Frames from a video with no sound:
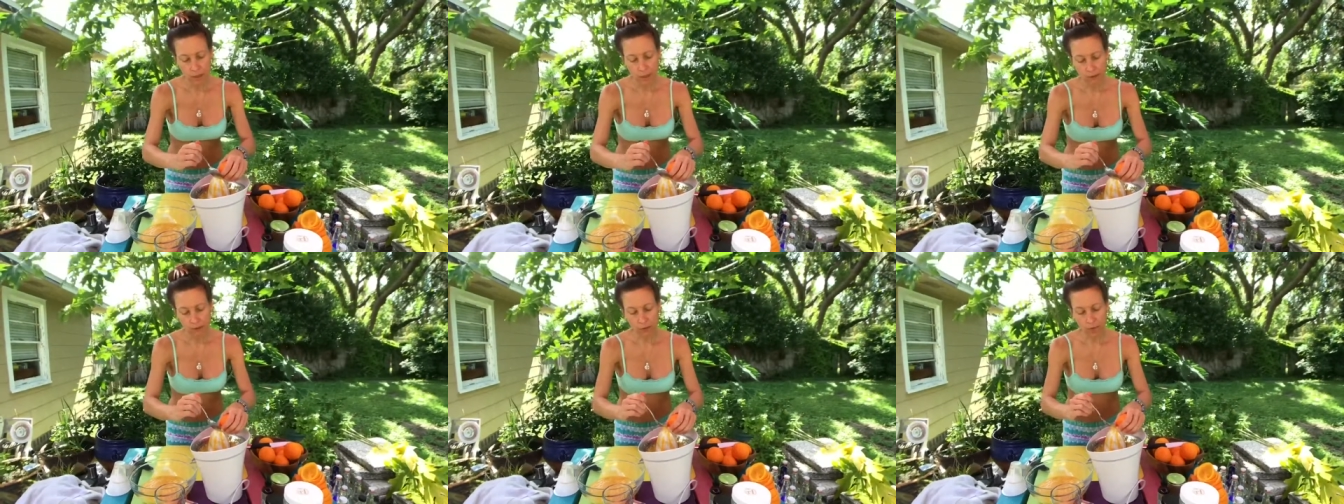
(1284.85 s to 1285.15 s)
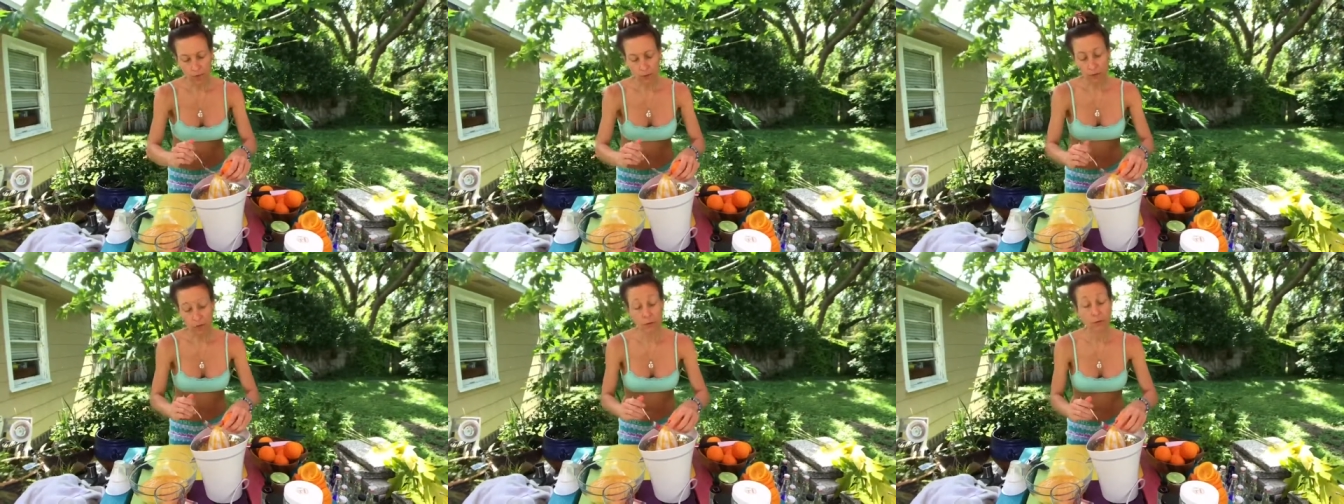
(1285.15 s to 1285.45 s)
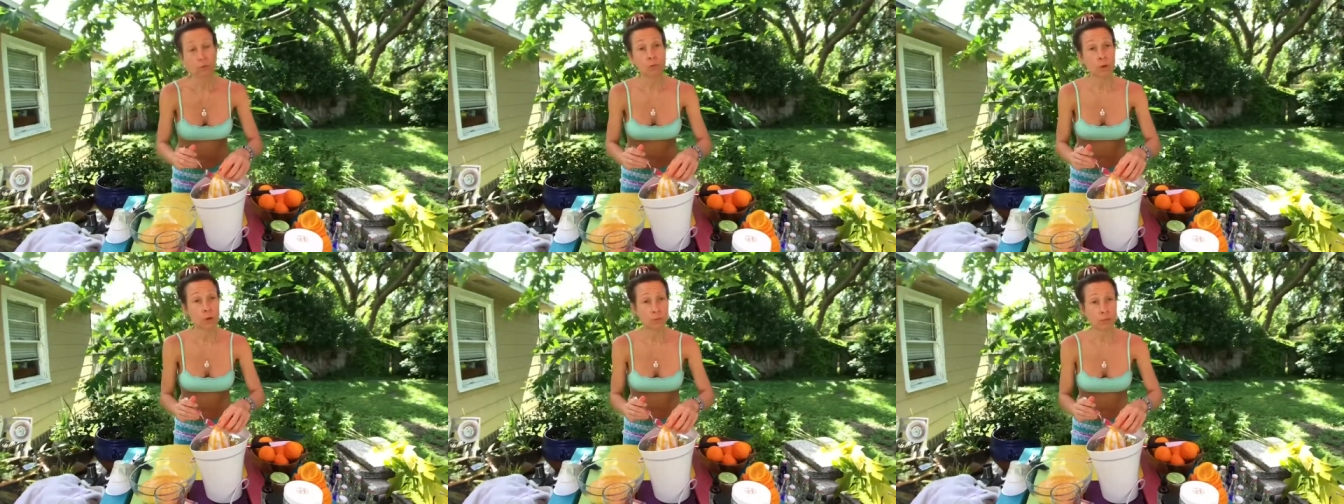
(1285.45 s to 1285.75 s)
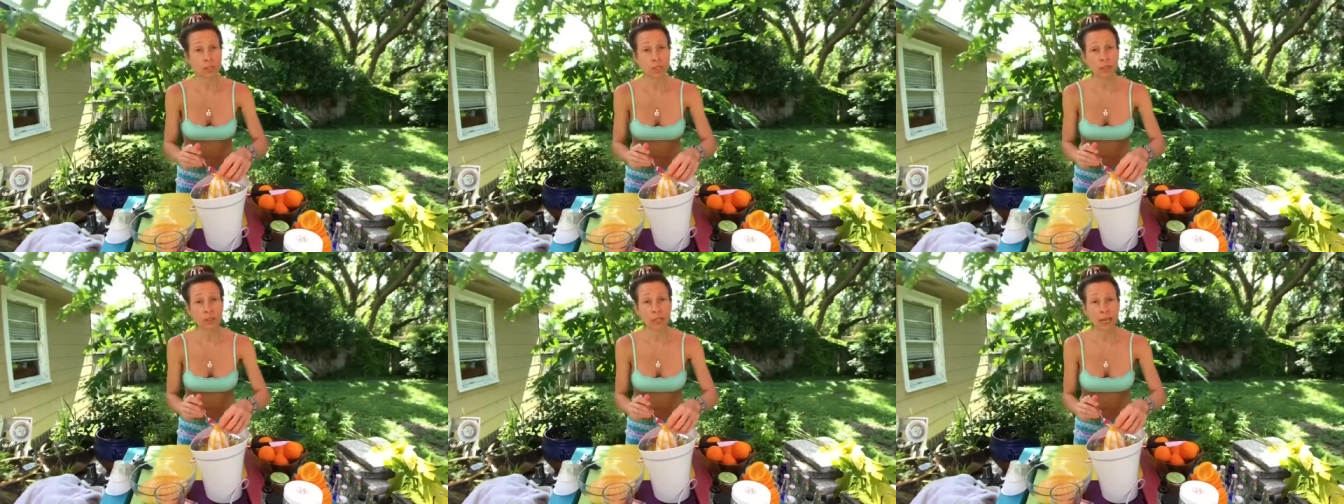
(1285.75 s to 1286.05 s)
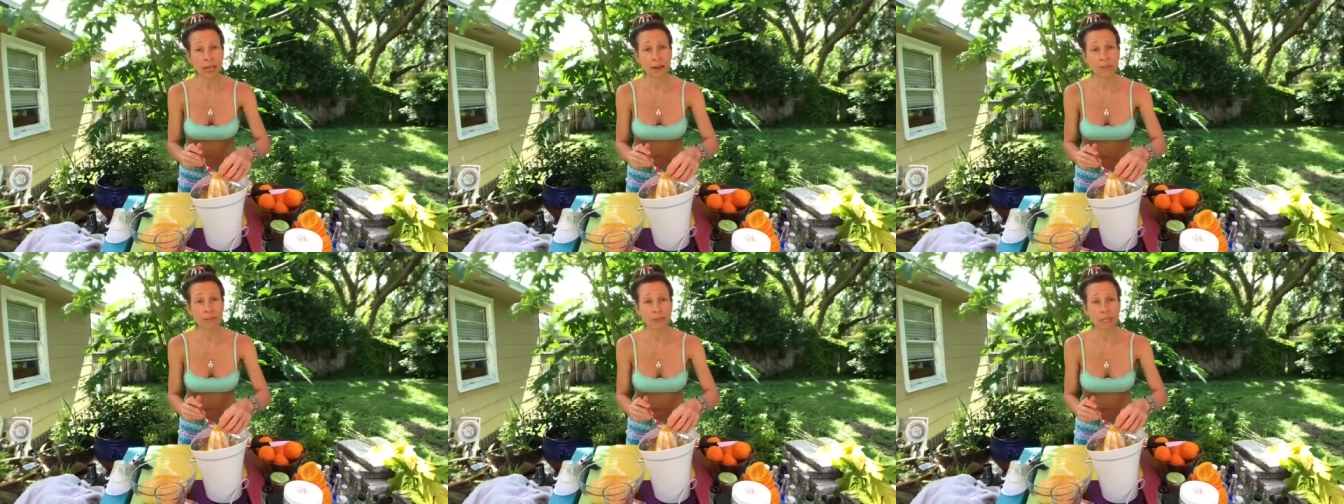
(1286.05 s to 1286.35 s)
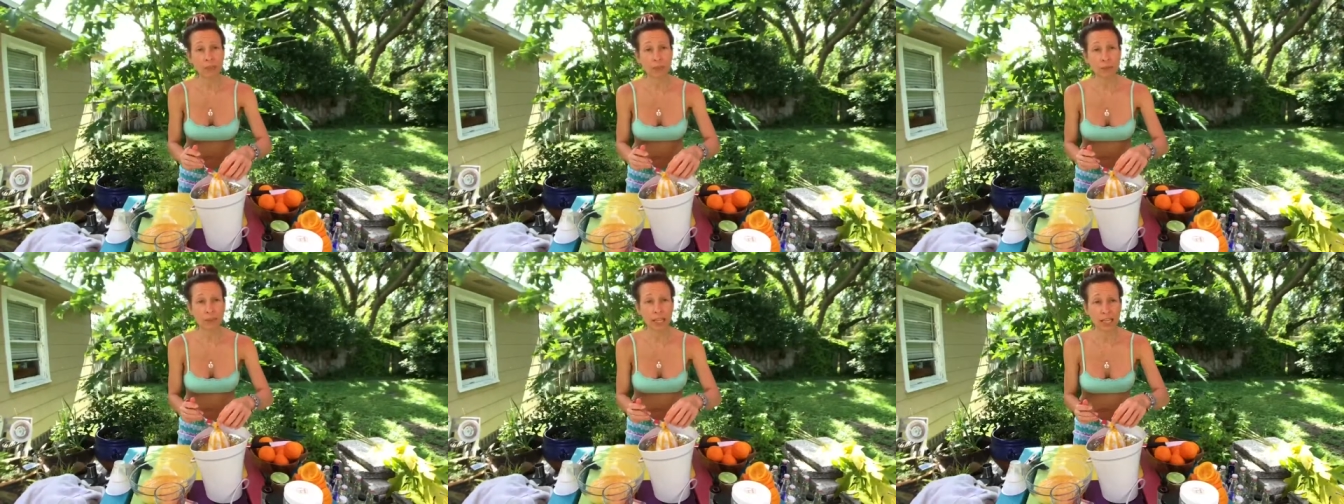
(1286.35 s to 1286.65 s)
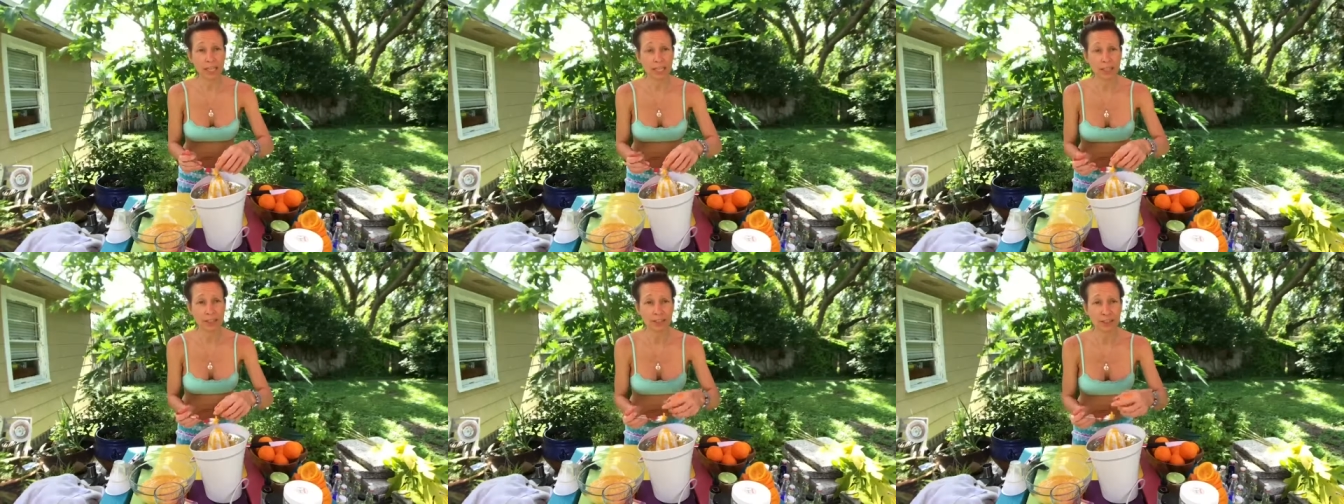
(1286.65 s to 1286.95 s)
around what we have Labor
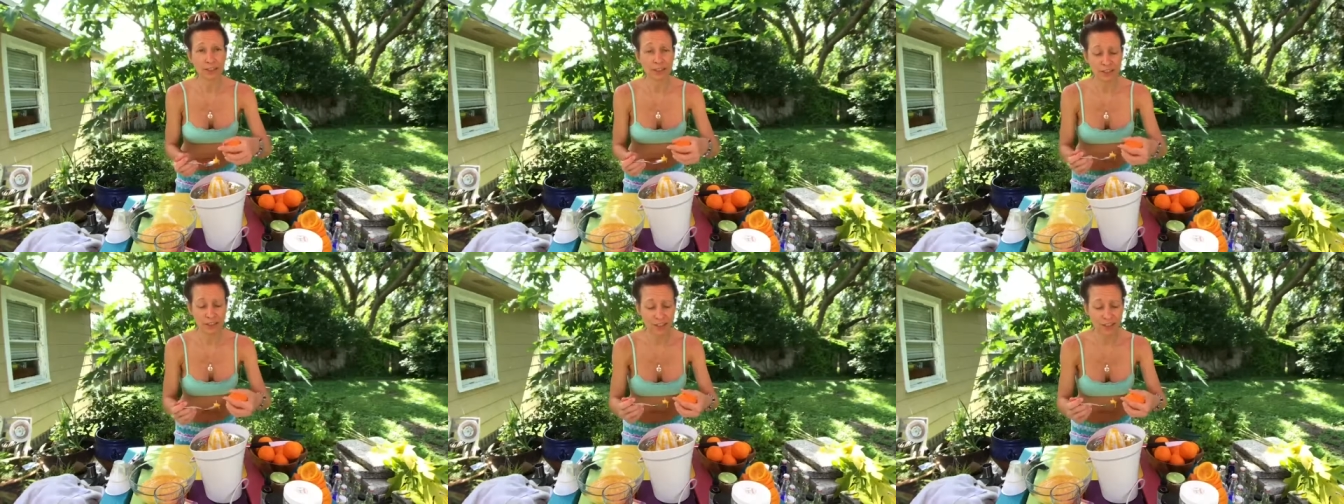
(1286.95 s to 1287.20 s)
Day here in